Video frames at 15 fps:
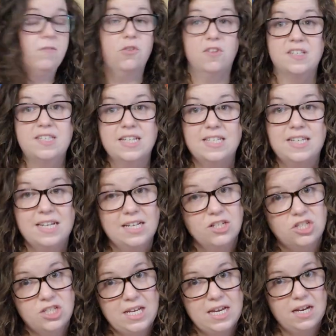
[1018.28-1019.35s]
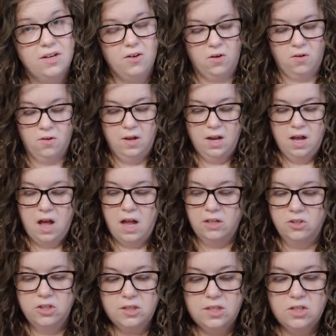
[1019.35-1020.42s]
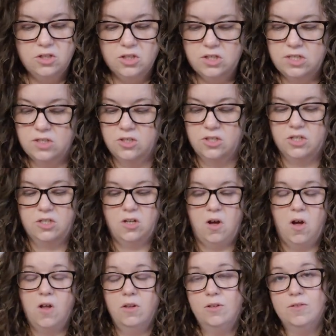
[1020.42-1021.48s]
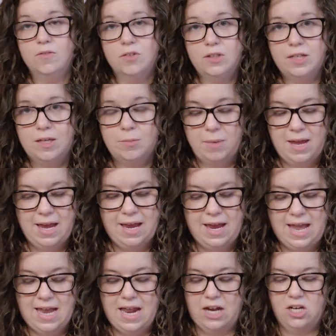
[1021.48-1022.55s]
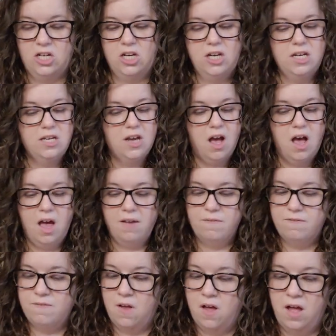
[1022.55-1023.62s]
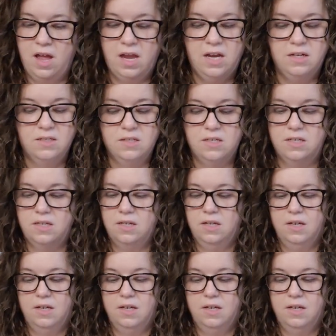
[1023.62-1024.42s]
for the 16-inch Tina doll. I looked and looked and looked all over eBay and I could not find